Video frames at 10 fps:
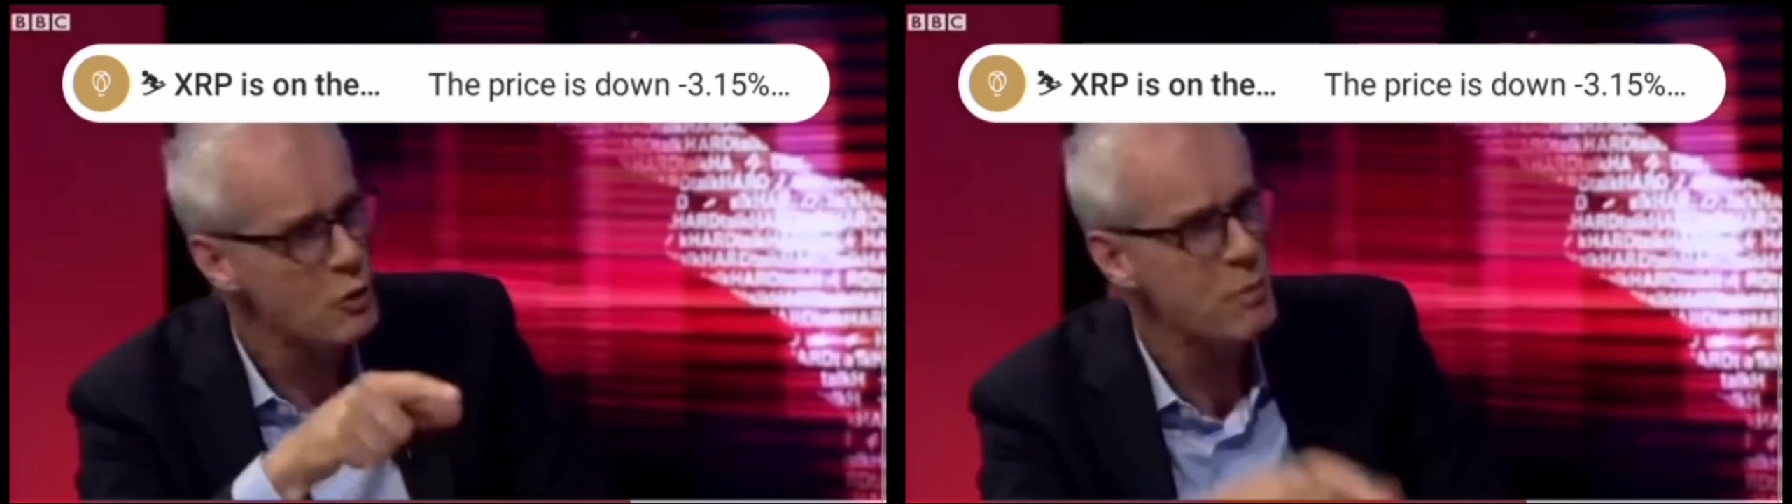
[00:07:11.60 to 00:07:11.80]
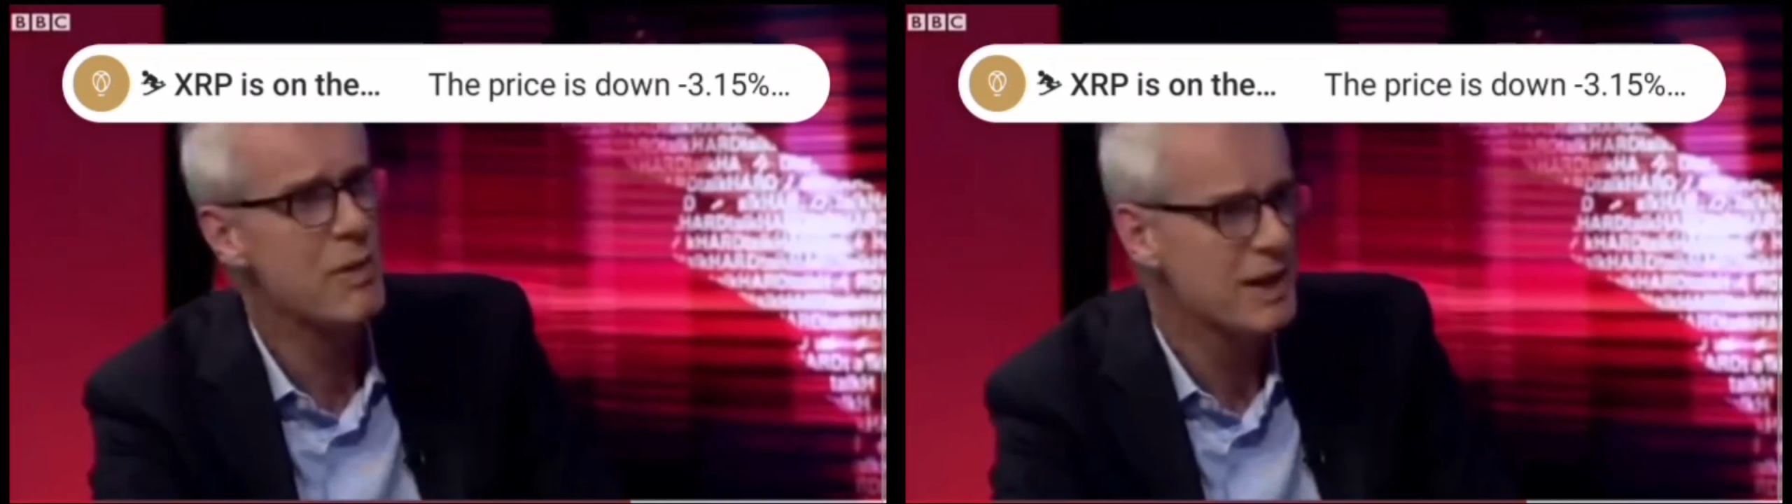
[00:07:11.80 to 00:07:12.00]

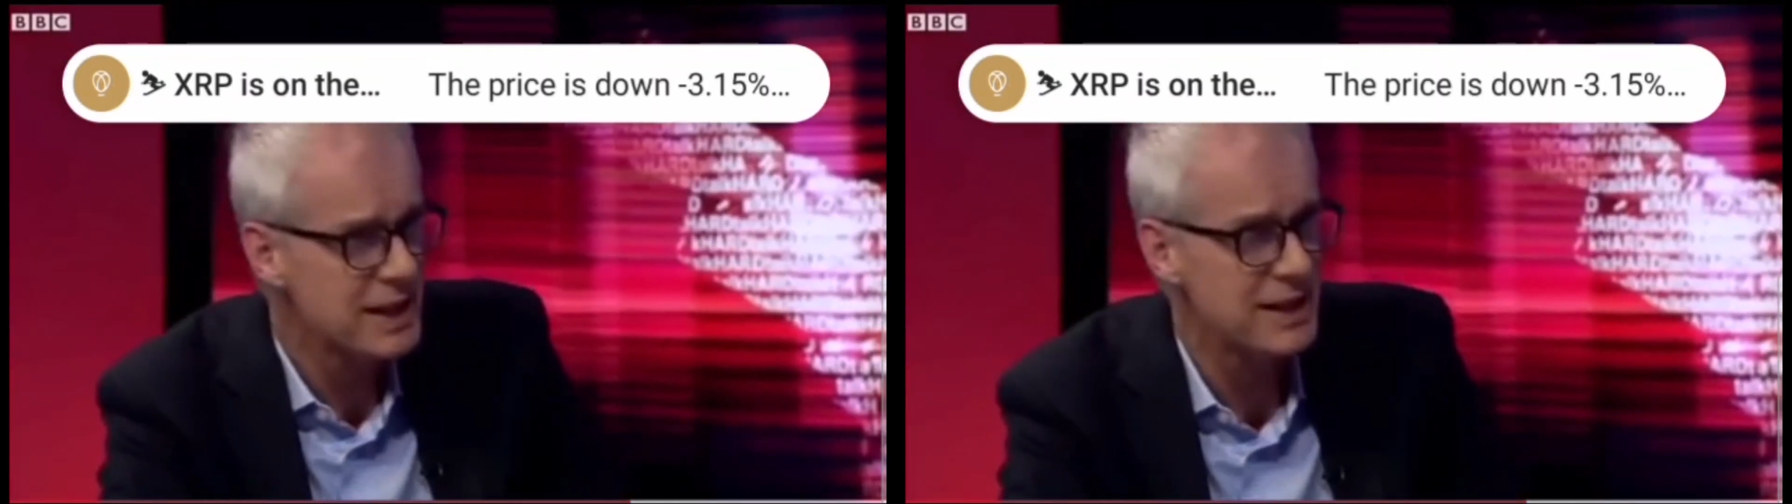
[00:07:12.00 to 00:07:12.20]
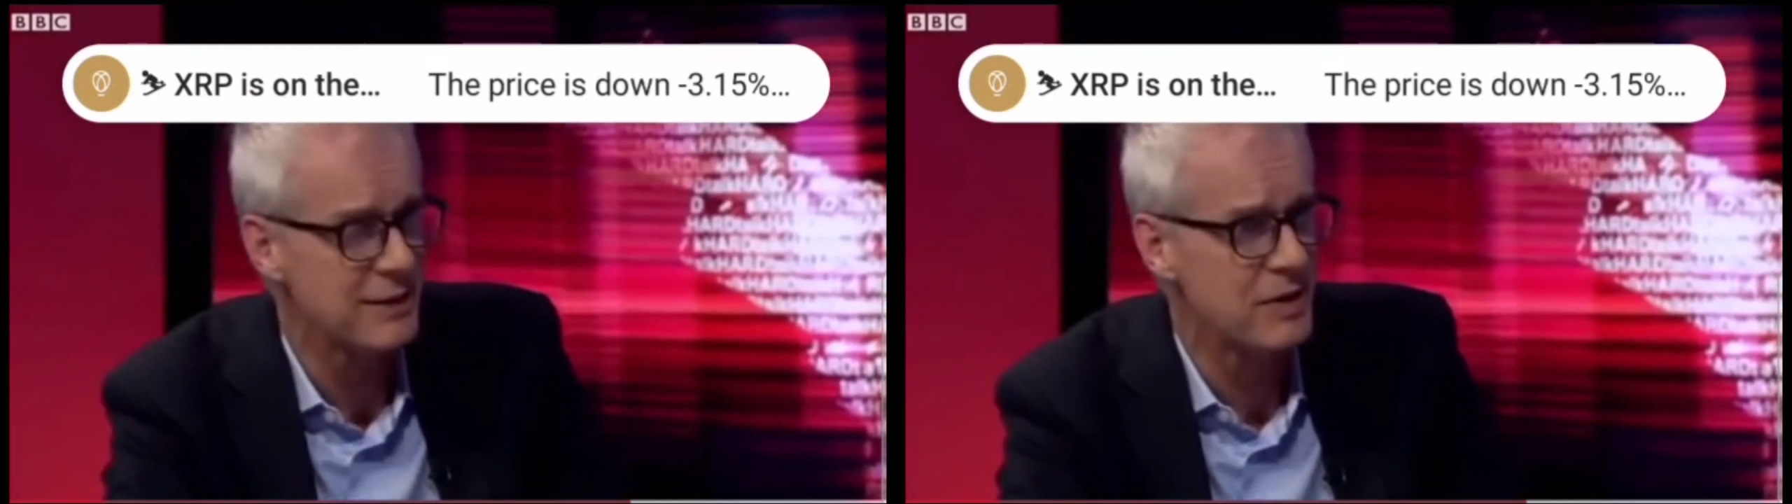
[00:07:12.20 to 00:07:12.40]
You
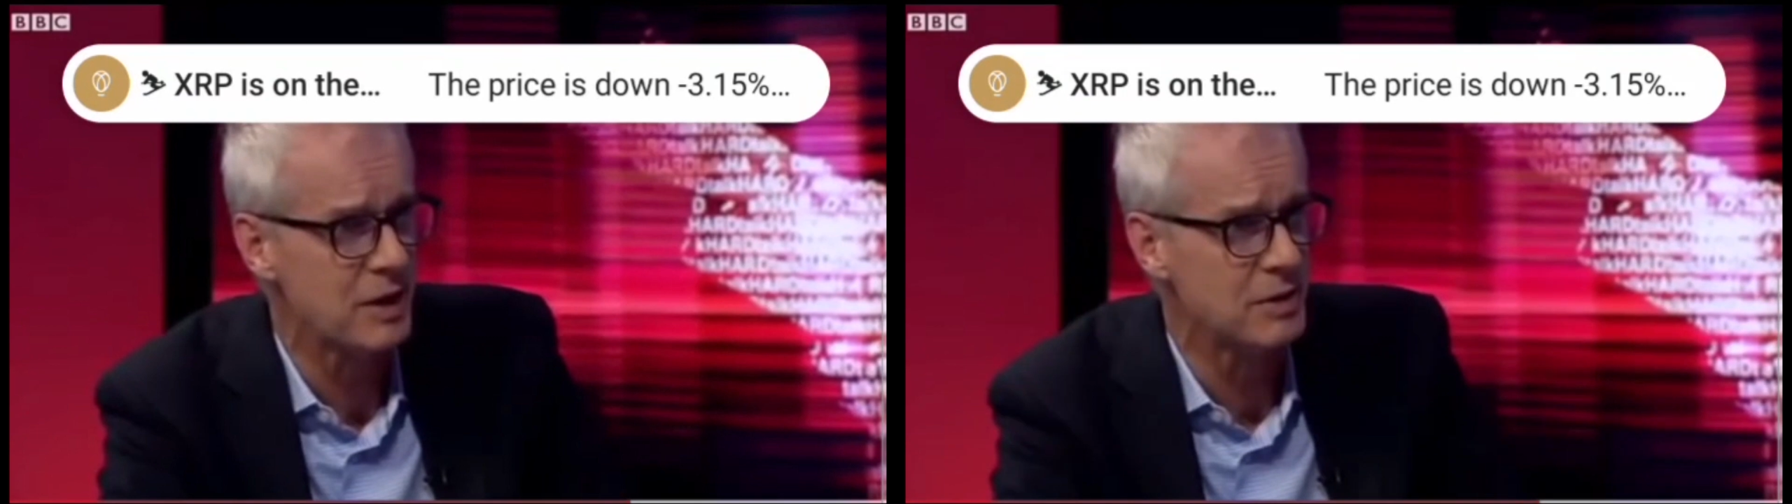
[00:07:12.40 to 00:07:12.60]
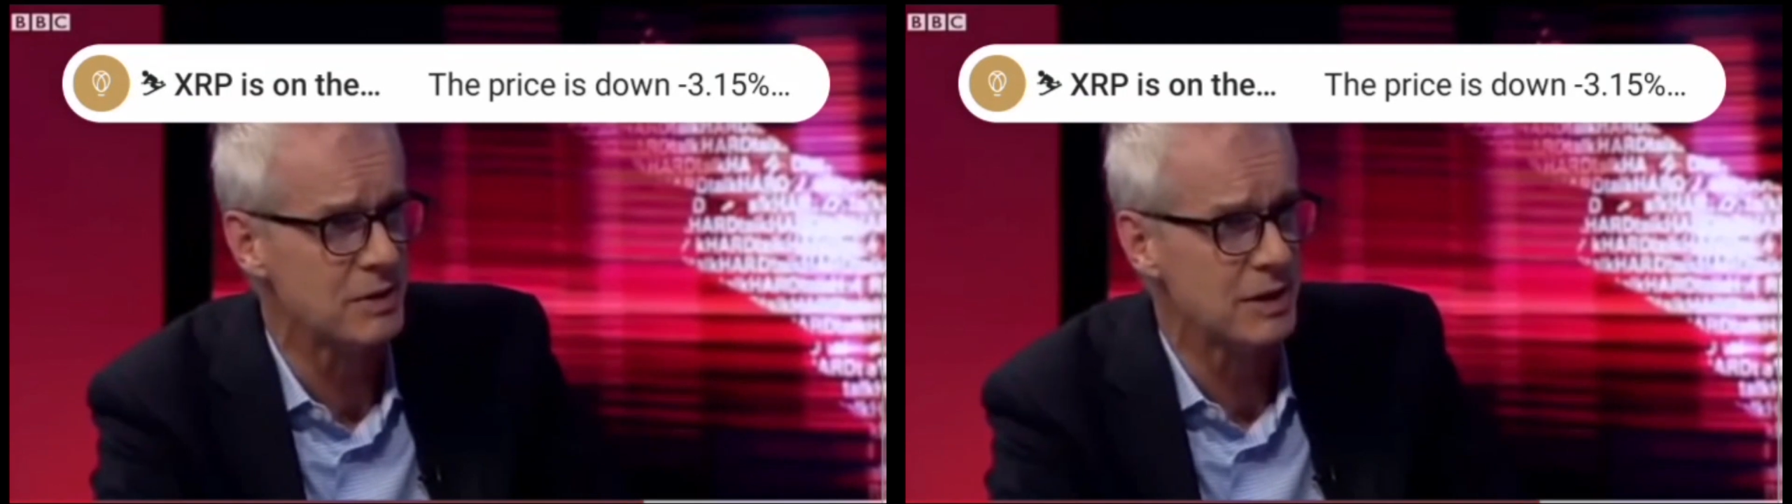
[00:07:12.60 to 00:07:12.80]
must have
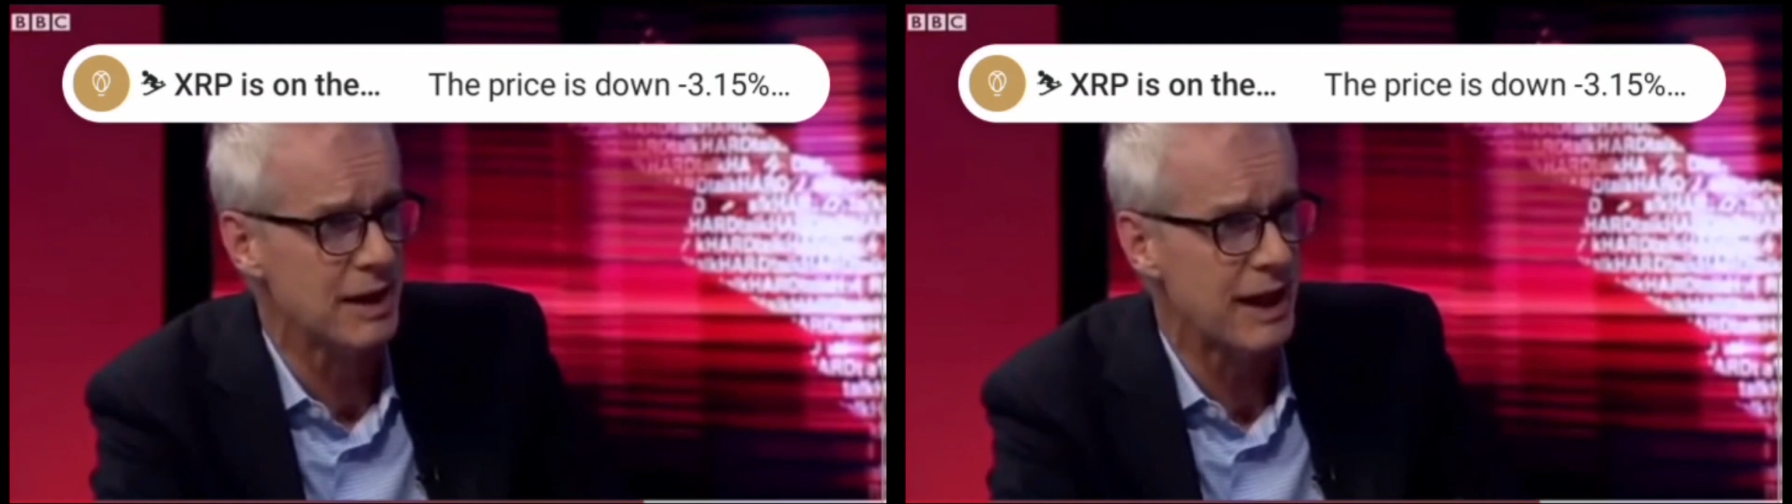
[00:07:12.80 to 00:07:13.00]
known